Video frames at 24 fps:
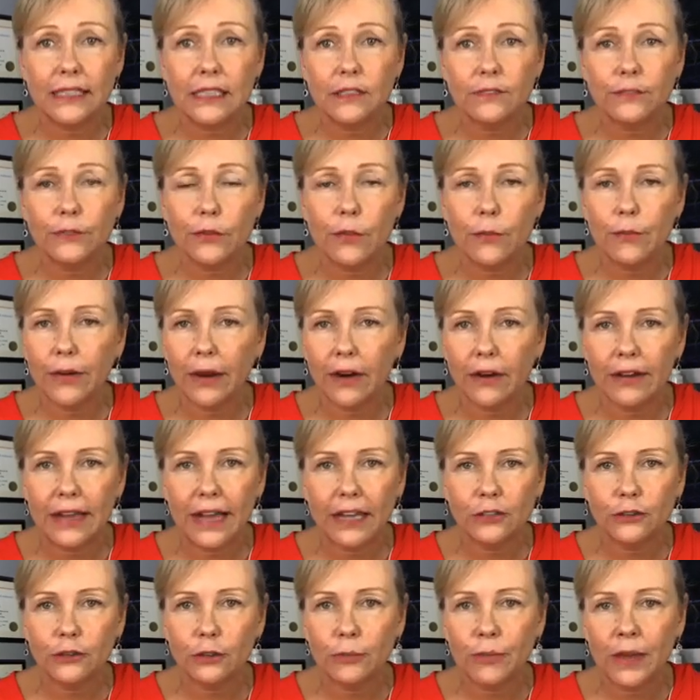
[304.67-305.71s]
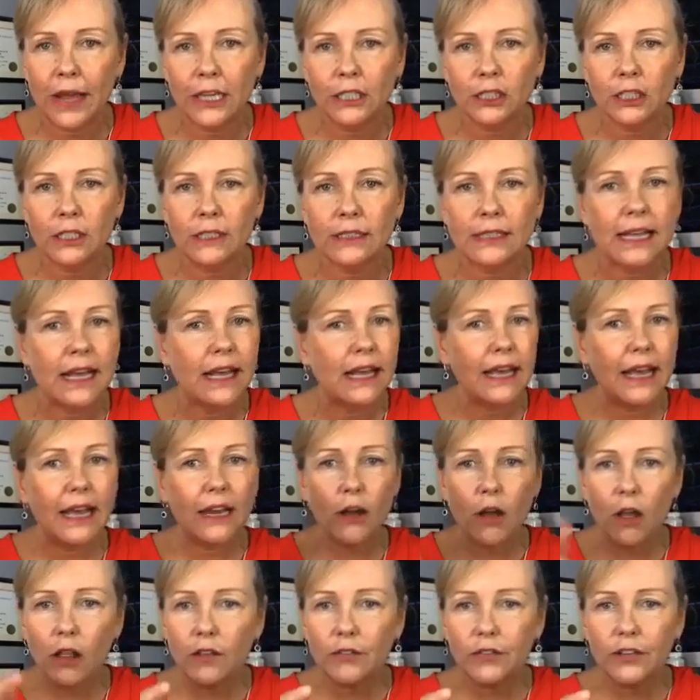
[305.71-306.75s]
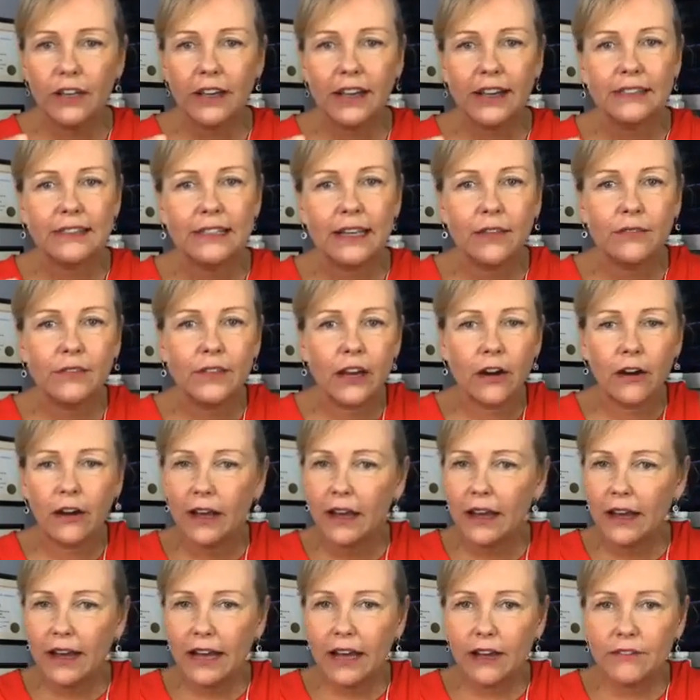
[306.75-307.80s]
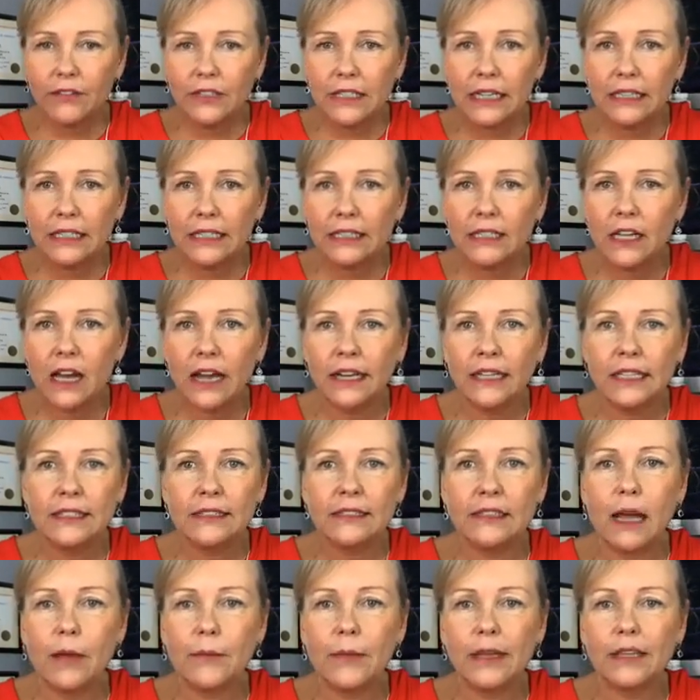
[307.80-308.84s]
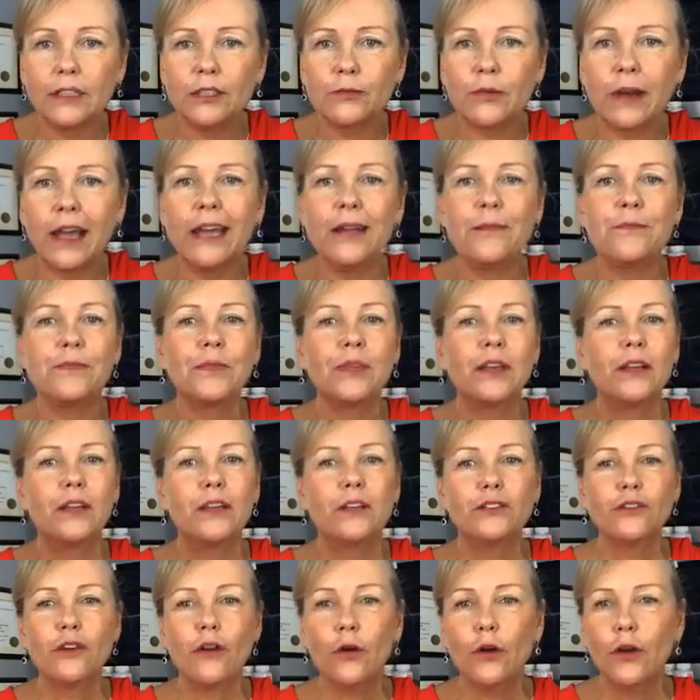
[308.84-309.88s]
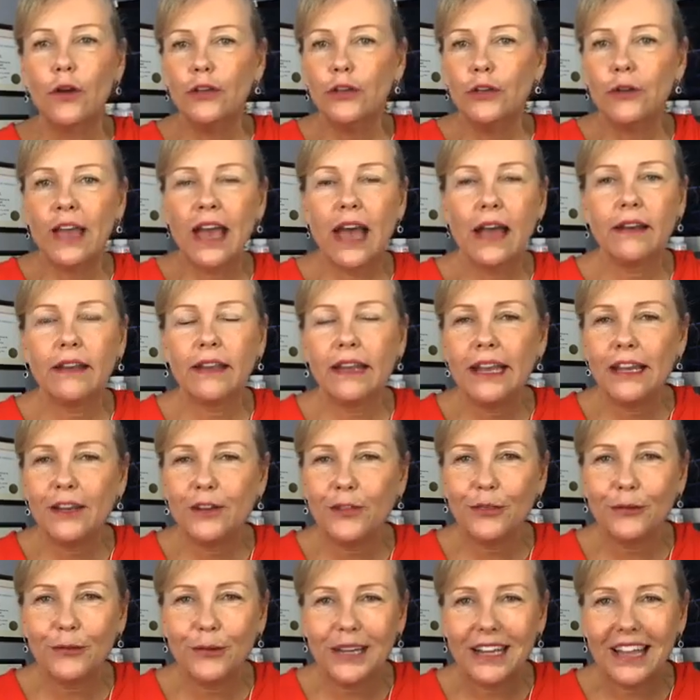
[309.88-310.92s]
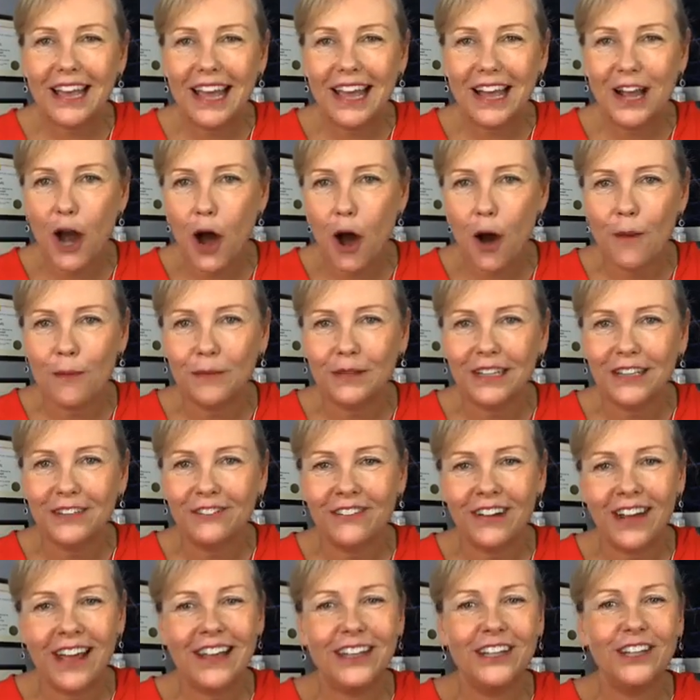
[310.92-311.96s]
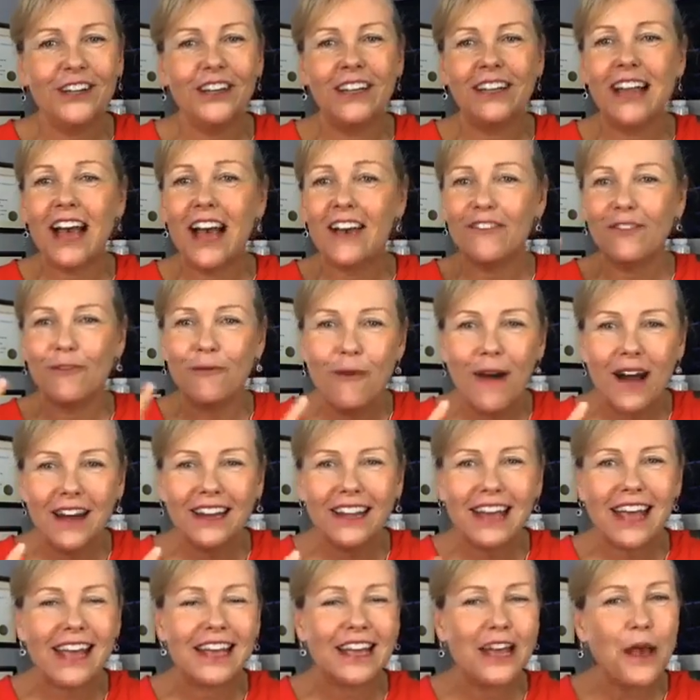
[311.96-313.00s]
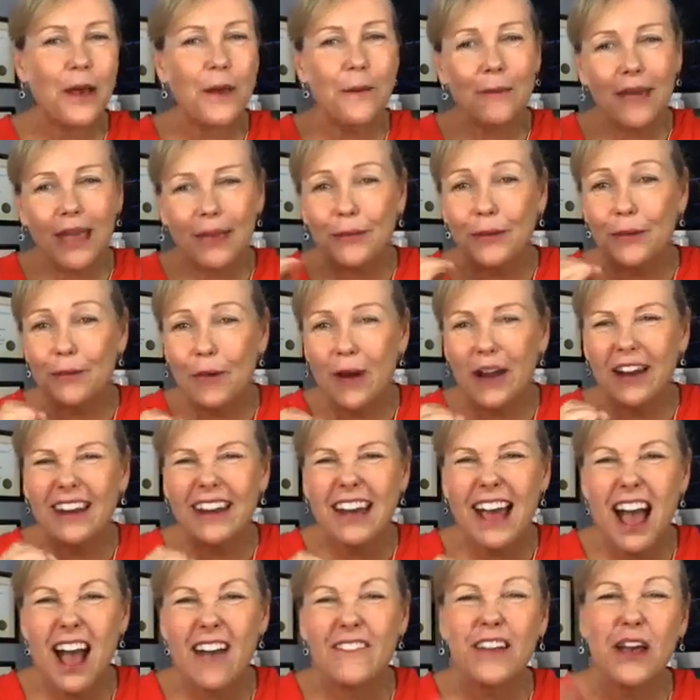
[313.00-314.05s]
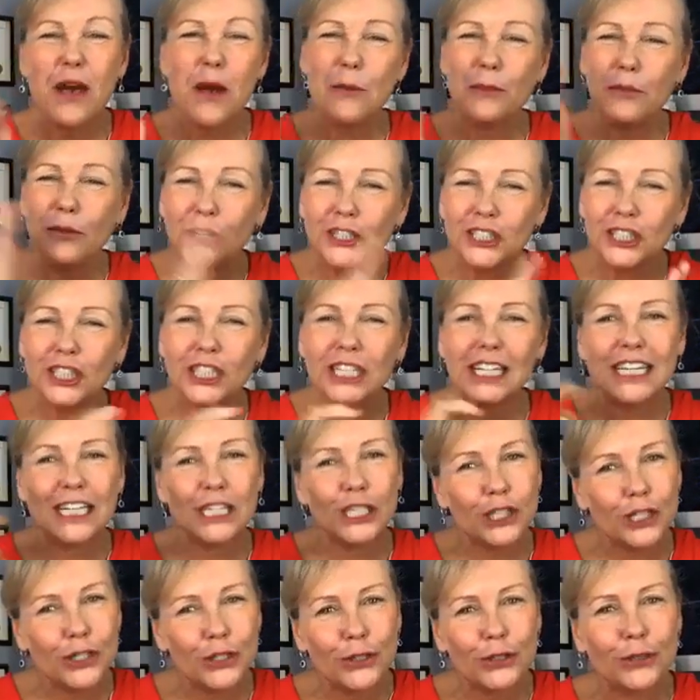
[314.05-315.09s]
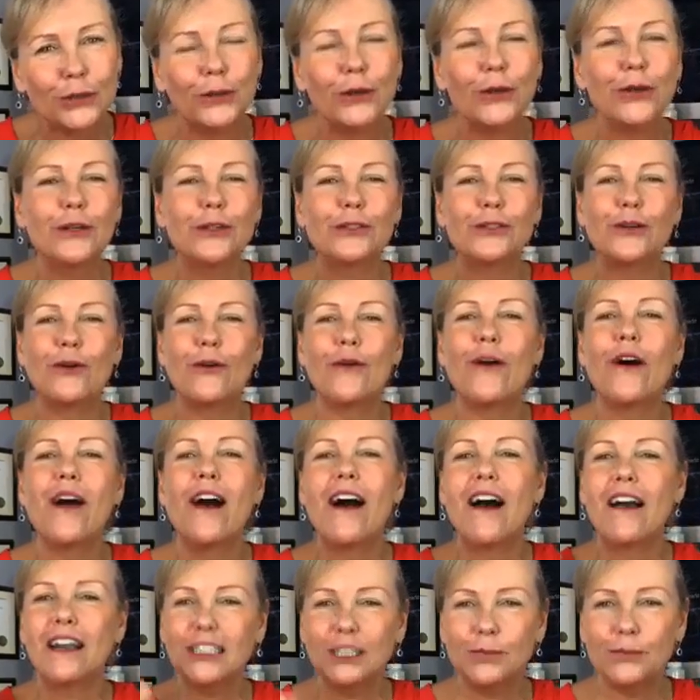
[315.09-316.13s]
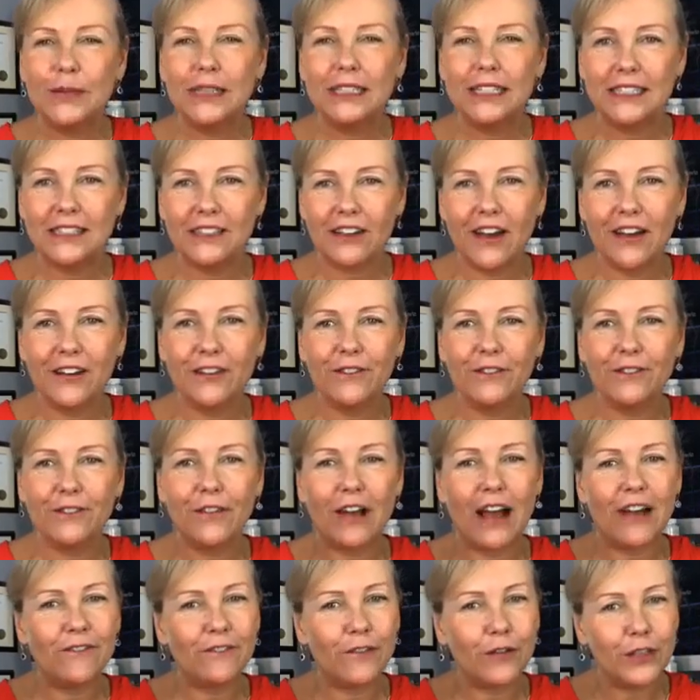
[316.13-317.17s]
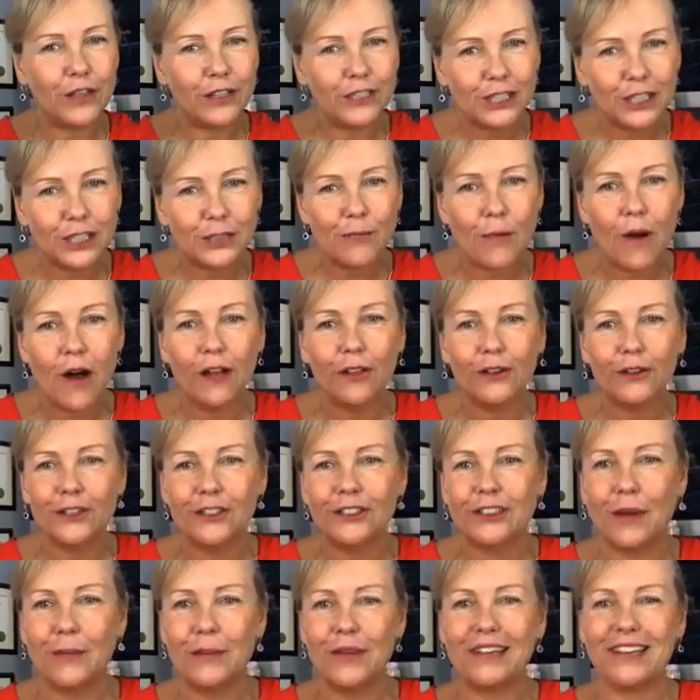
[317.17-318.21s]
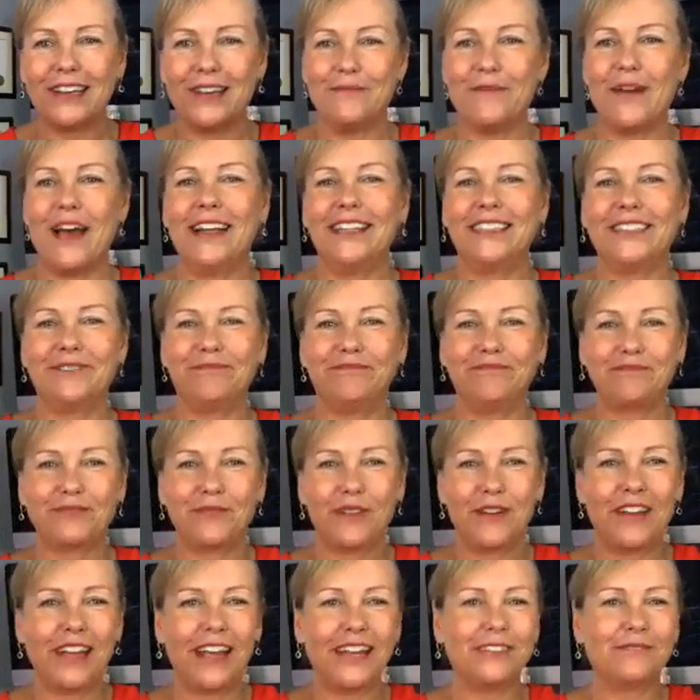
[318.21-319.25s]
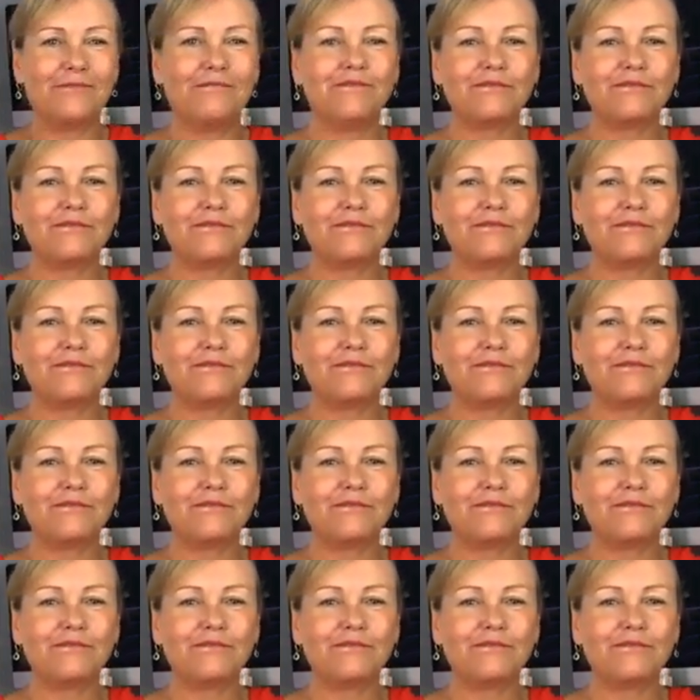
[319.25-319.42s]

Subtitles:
it for the bariatric patients. And all of you guys out there have teeny tiny stomachs, right? So you can't eat a 3-egg omelet, right? You can have 1 egg, maybe 1.5, pushing it 2. So it's been designed for the smaller stomach in mind. Okay.